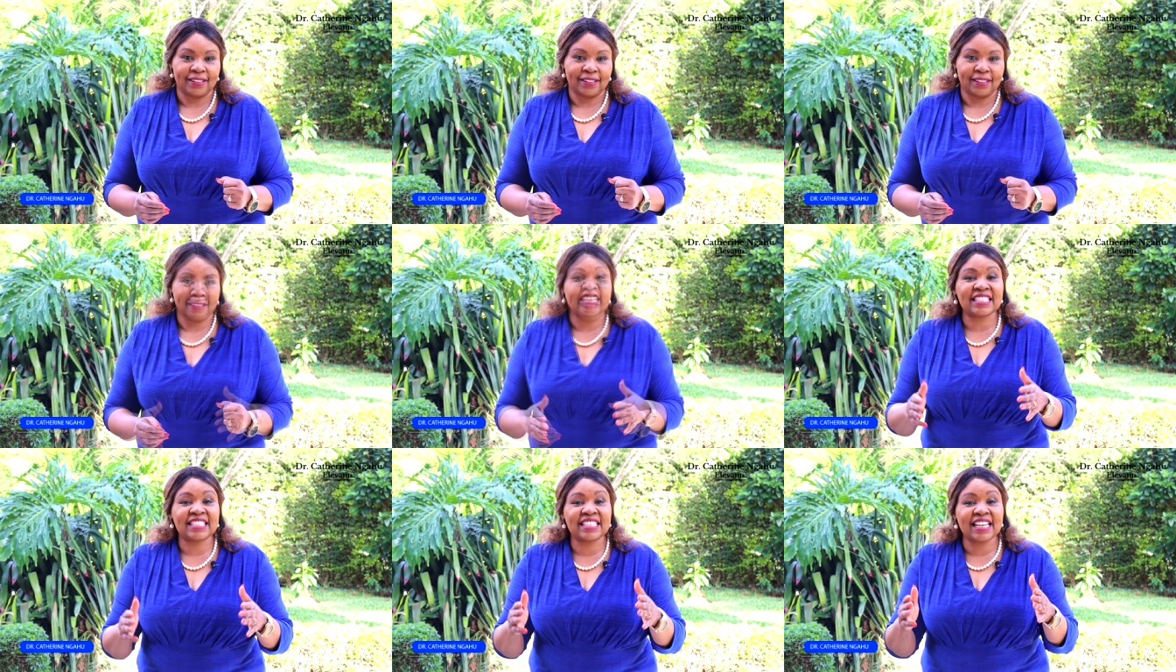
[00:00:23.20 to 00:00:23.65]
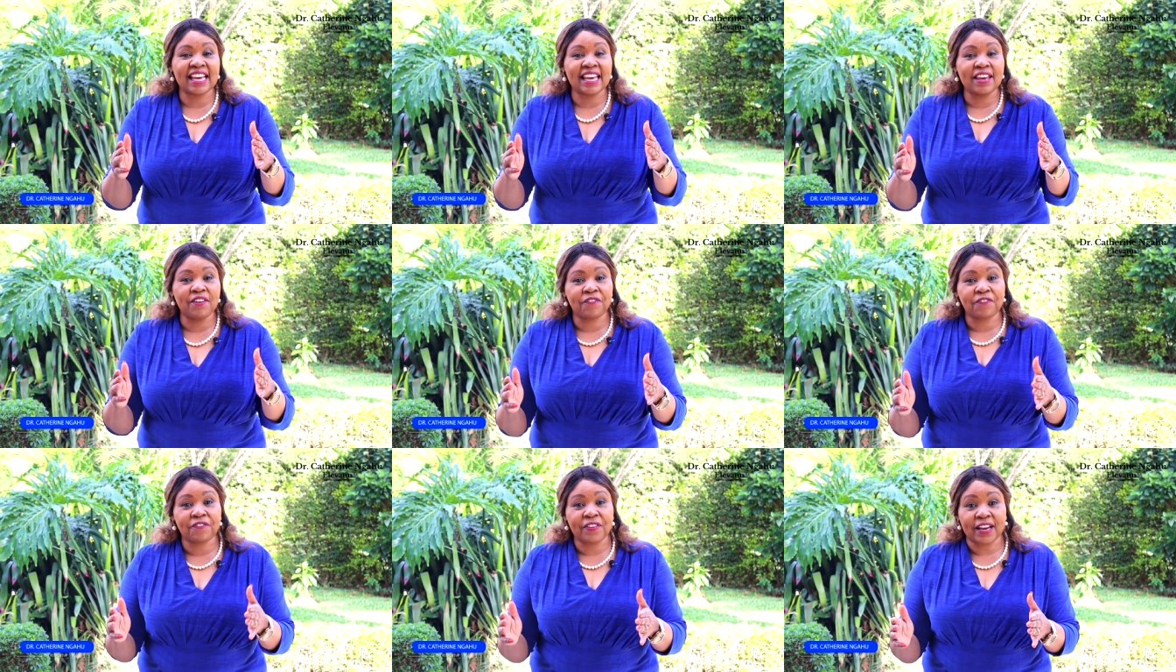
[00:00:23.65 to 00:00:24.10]
That's the
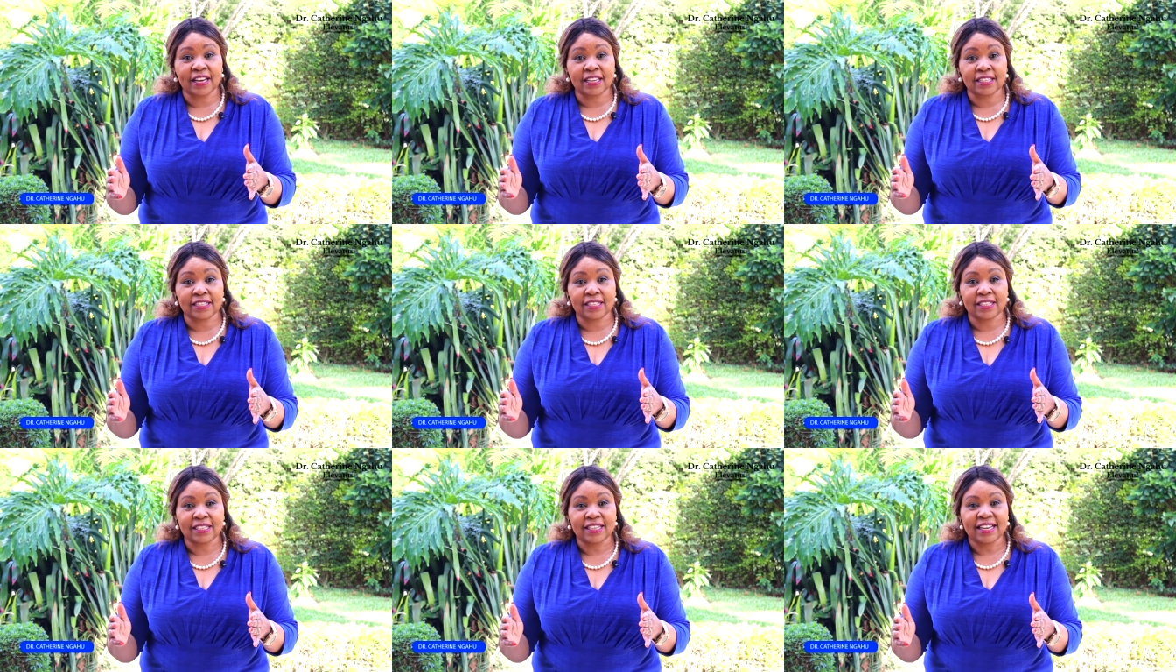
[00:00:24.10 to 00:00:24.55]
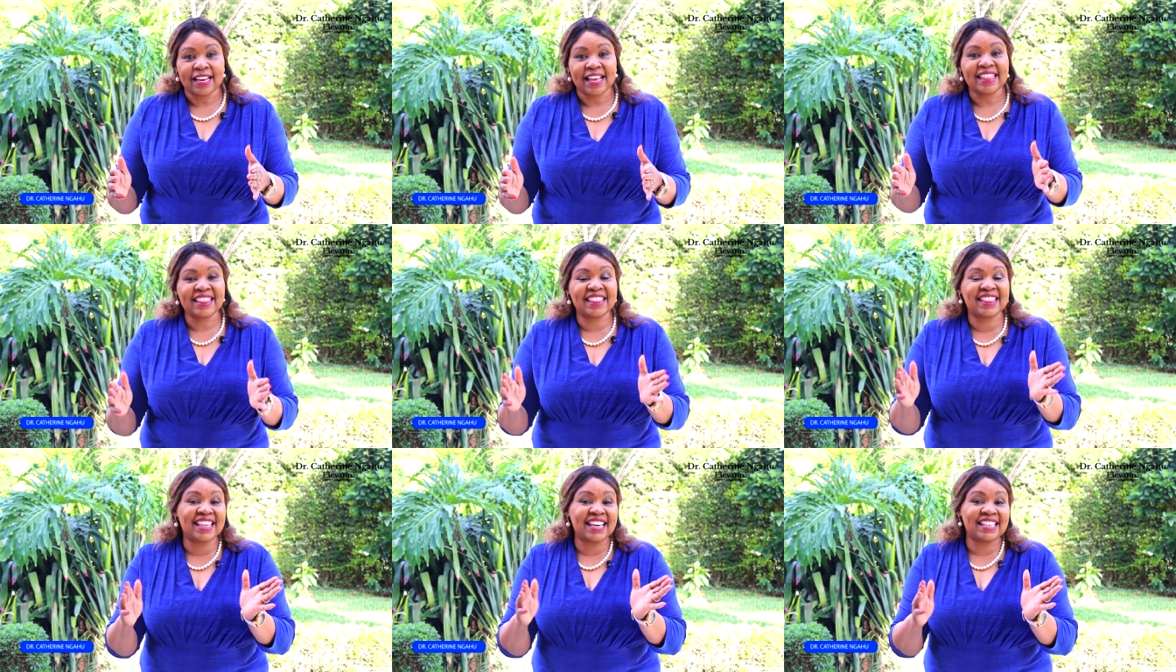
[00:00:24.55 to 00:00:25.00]
effect
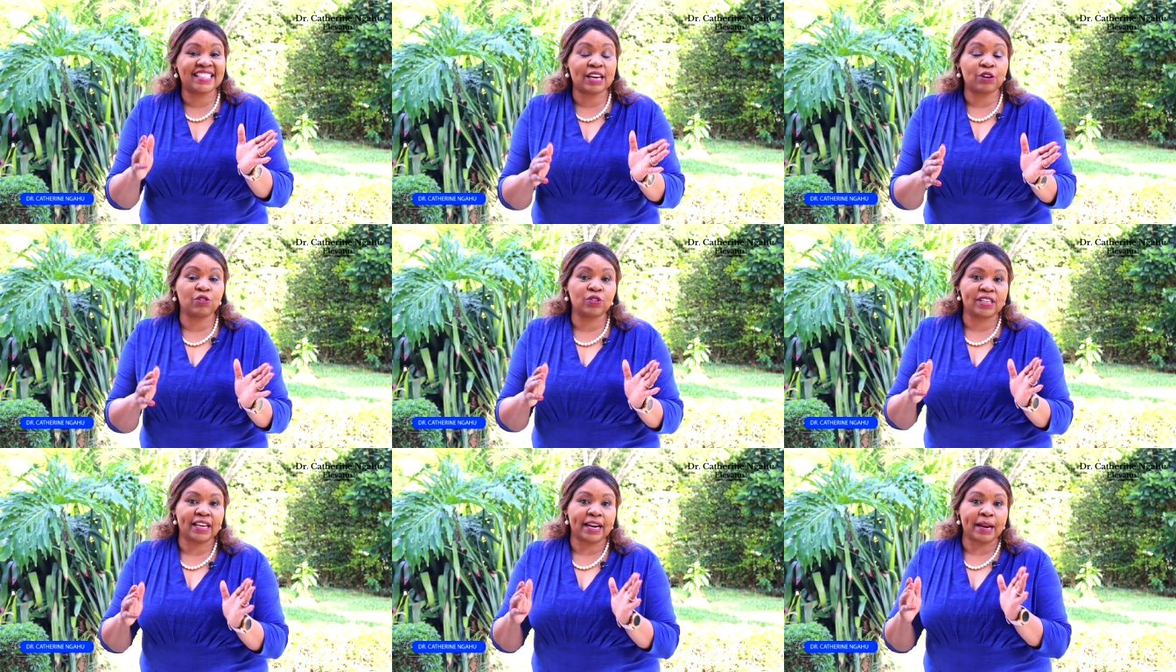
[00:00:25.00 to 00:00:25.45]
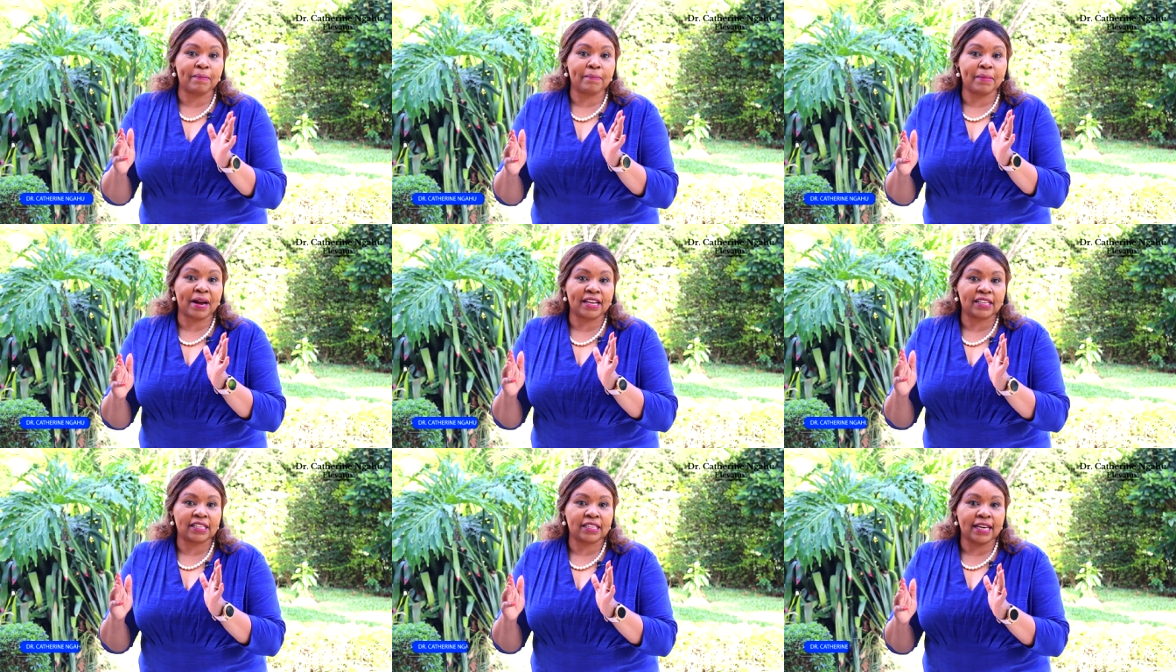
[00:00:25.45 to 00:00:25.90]
the
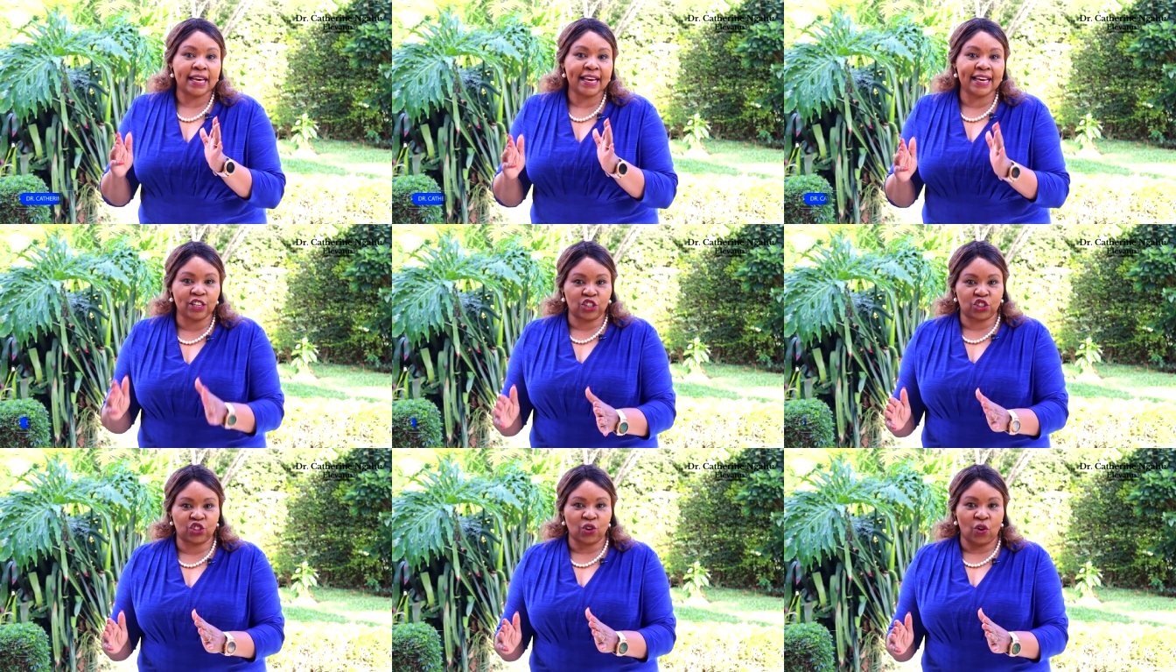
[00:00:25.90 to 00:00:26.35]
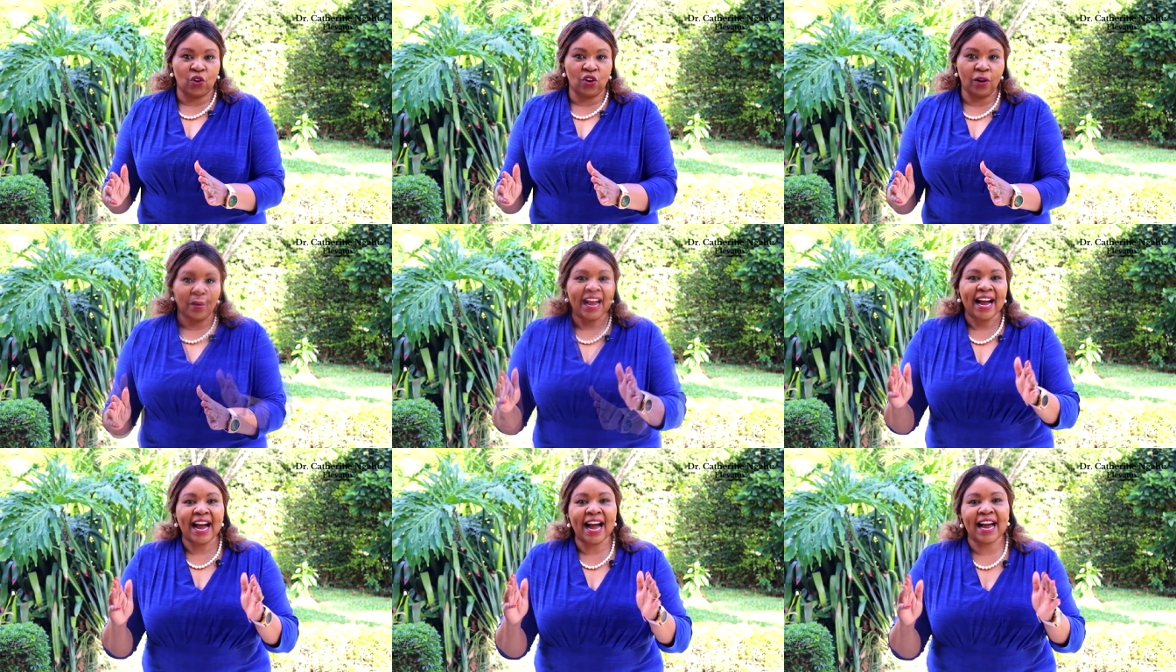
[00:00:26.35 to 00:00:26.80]
Jerusalema hit
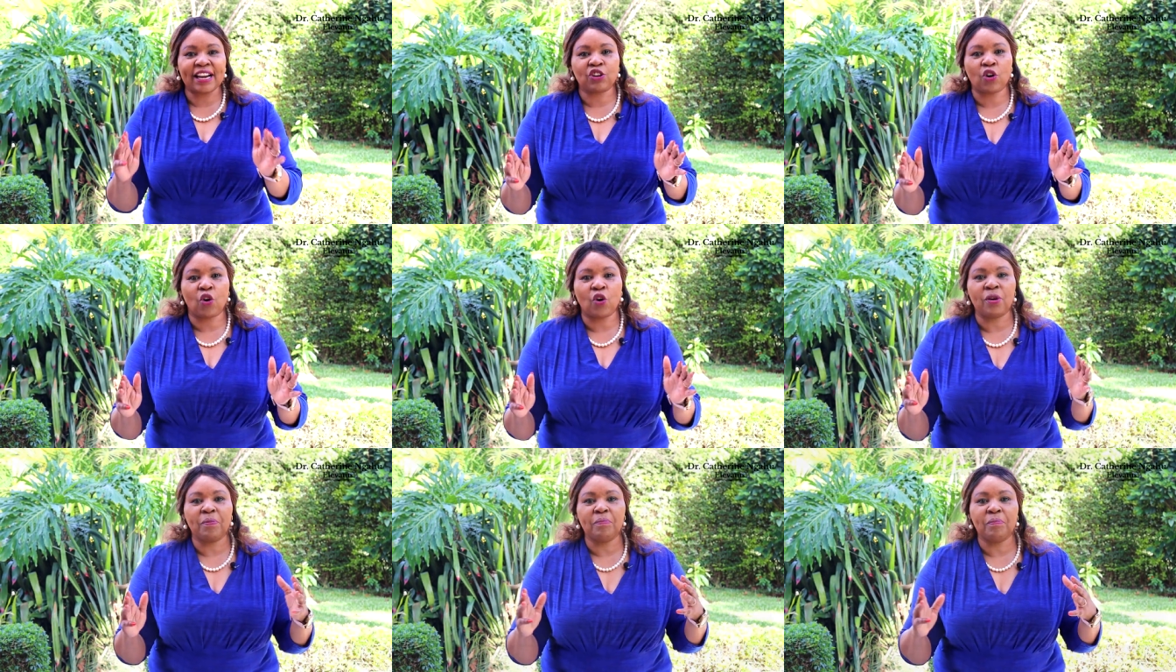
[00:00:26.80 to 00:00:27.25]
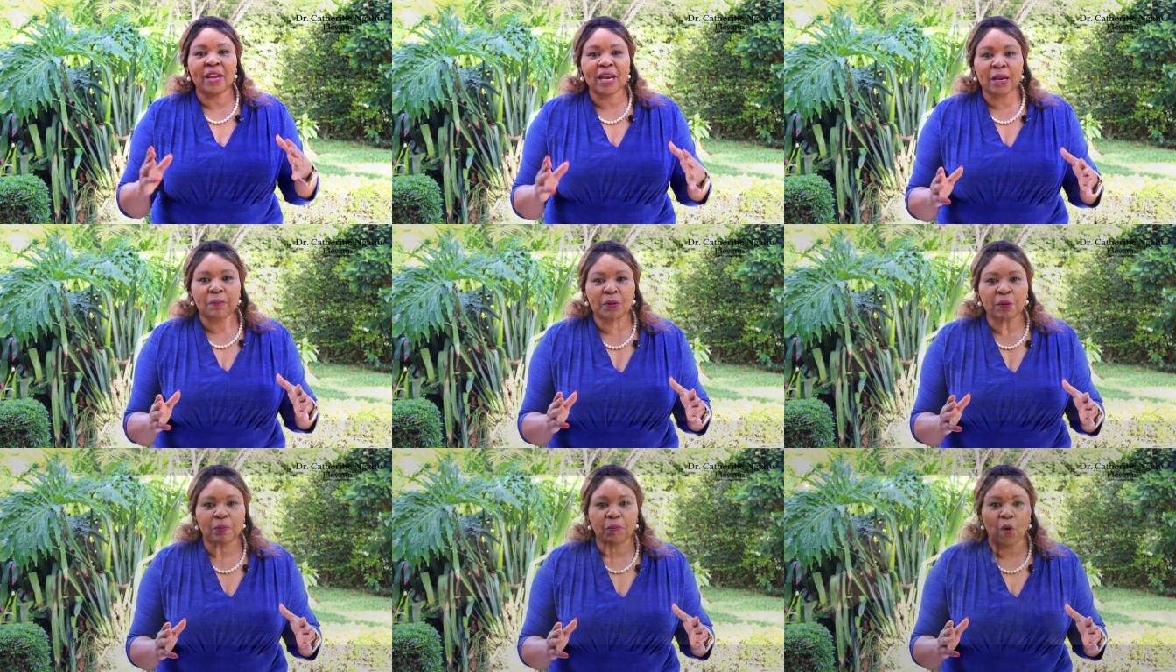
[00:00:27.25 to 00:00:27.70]
song had on
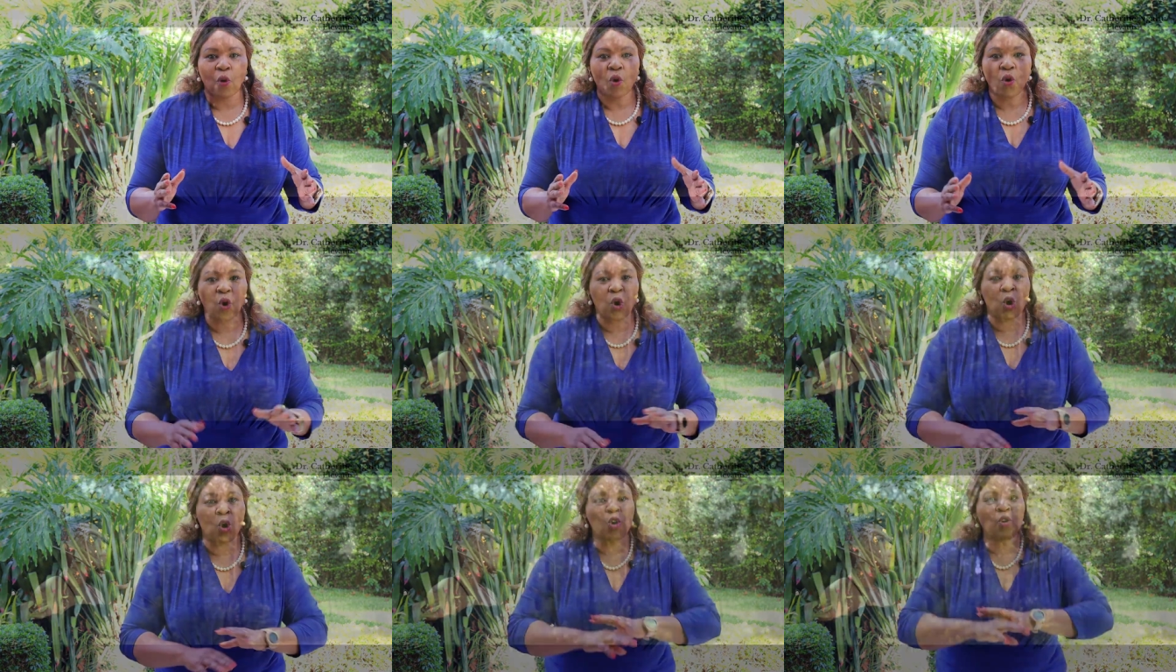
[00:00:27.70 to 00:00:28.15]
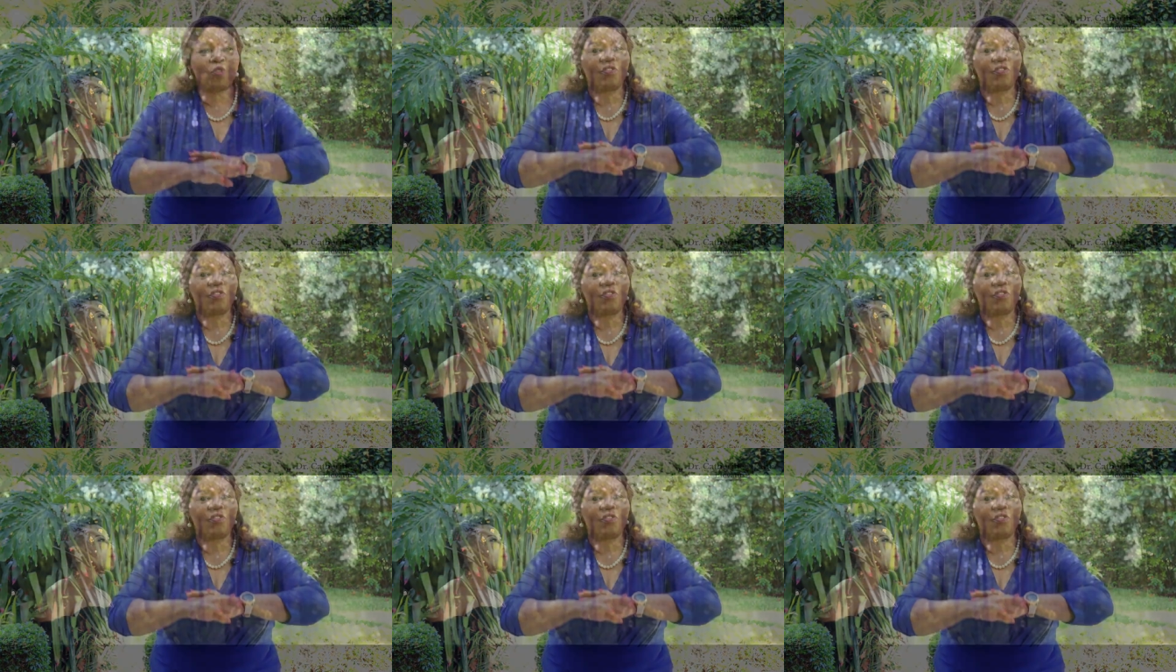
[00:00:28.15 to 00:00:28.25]
many people all